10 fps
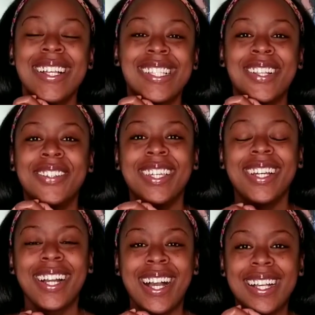So yeah,
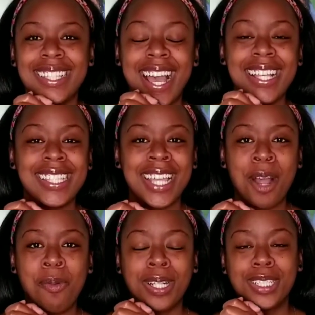guys, I had said
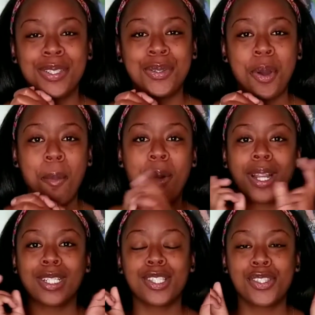I want to do a
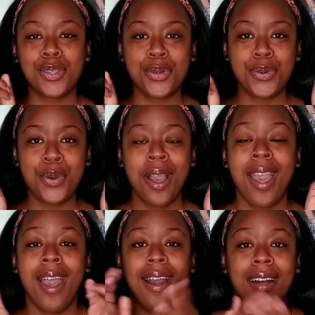part 2
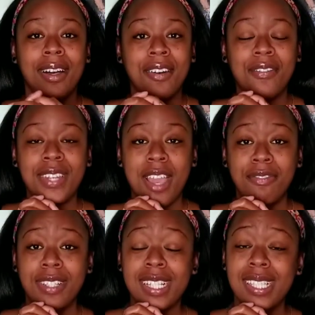of
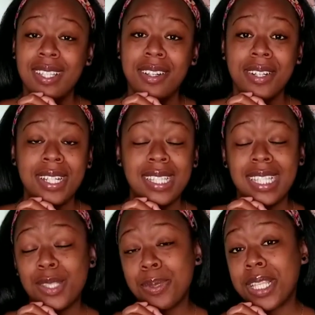Netflix series.
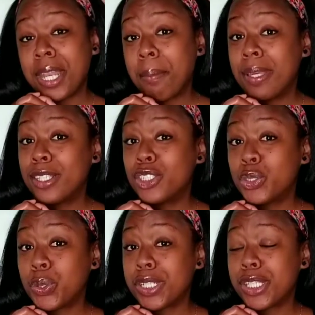This was going to be a
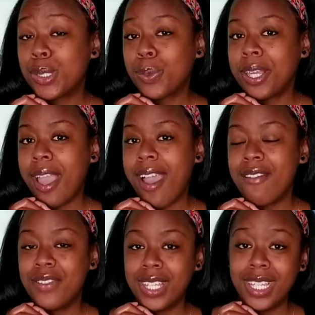short, sweet
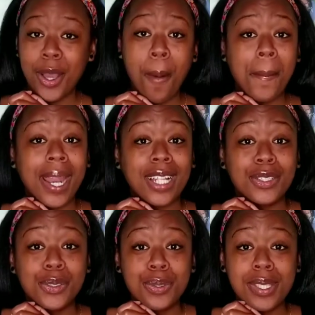video, but I
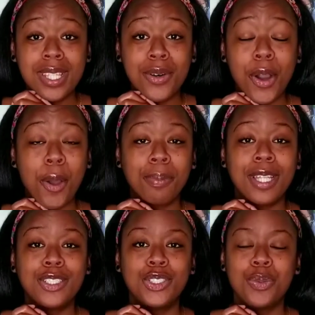do still hope
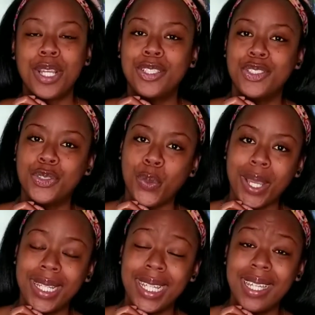that you
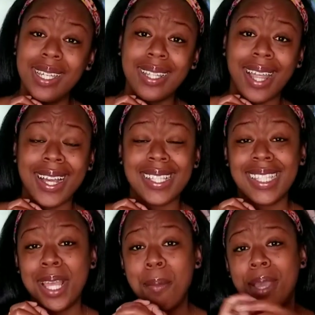enjoyed it. Like I
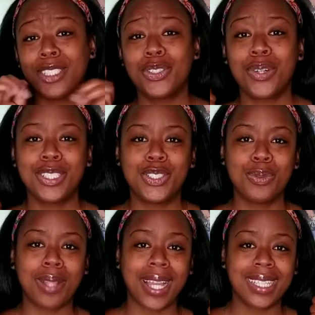said, make sure that you
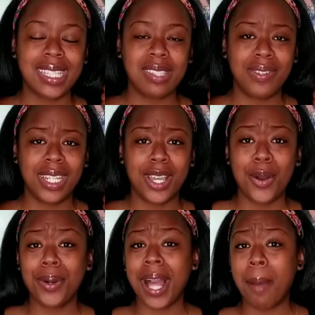like this
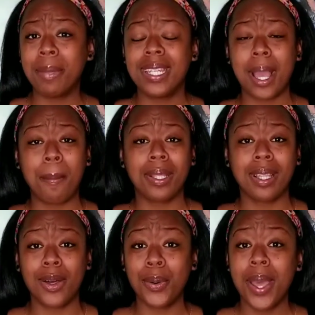video, comment down
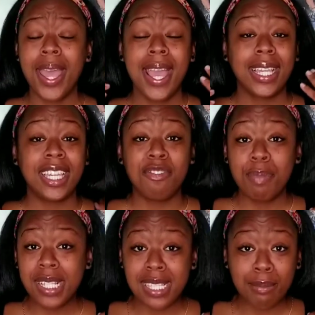below, give
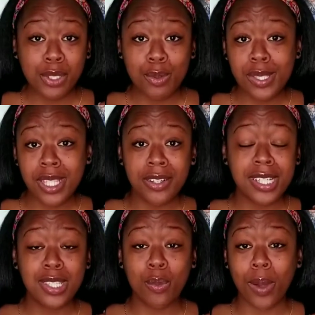me some new
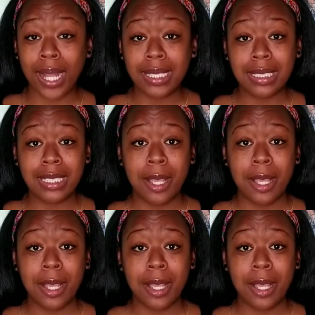series to watch.